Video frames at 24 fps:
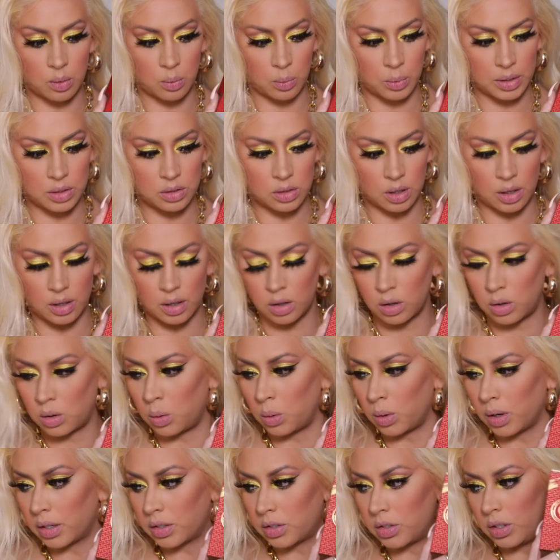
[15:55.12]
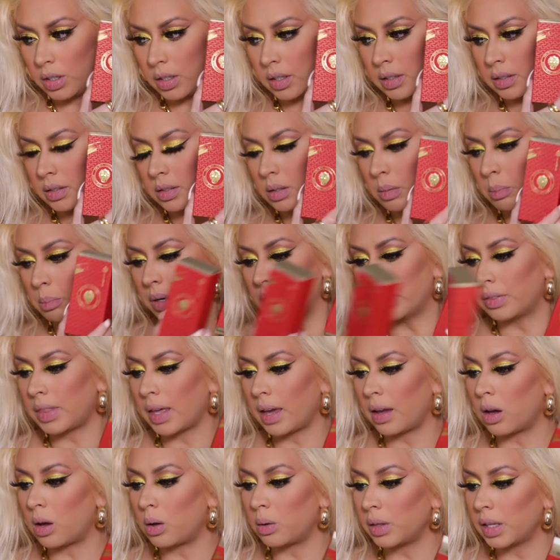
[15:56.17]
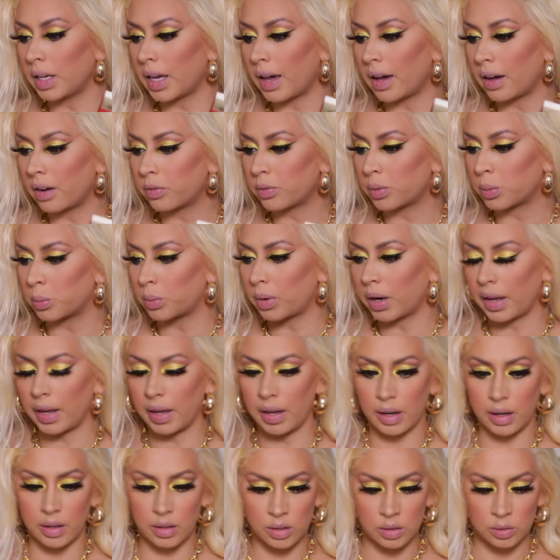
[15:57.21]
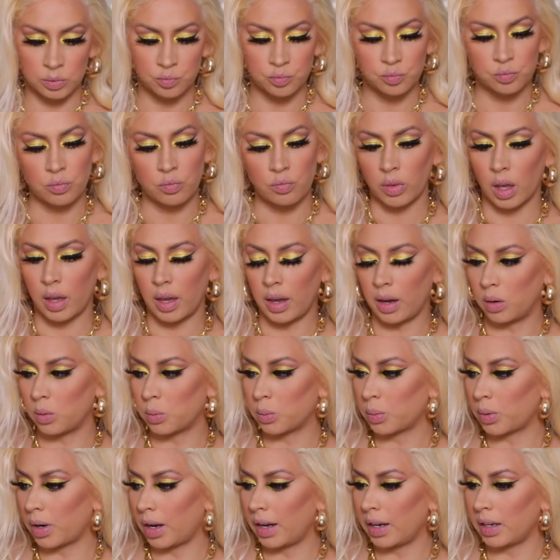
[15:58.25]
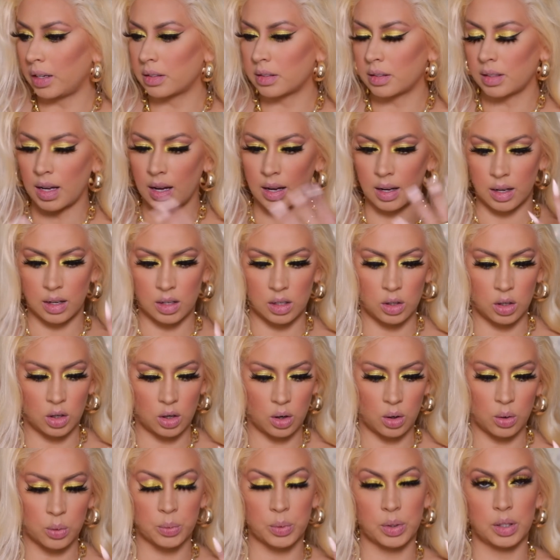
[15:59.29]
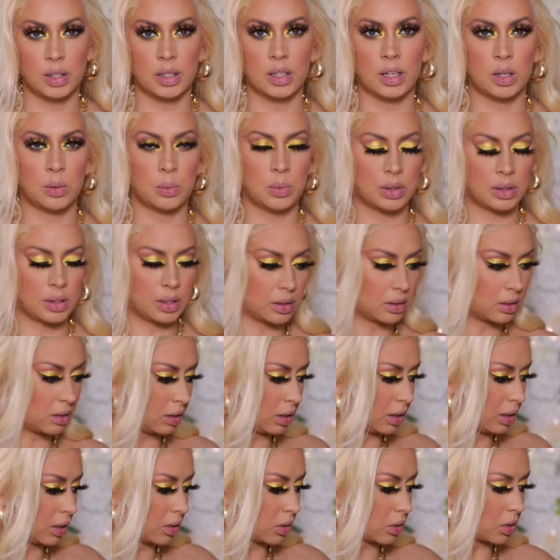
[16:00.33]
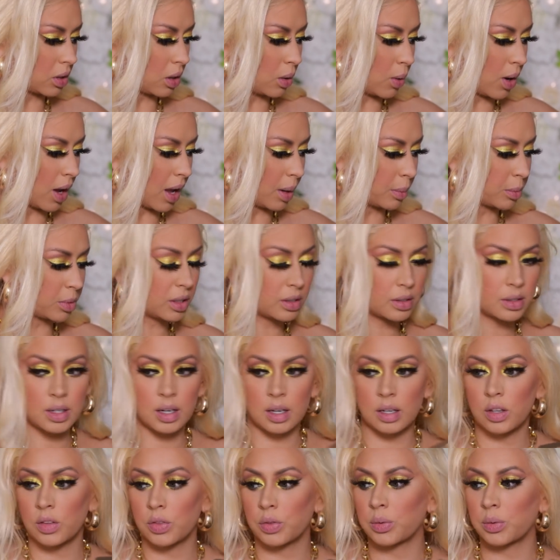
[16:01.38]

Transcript: which are gorgeous, but they only have red and red is not gonna go really good with this look. So I'm just gonna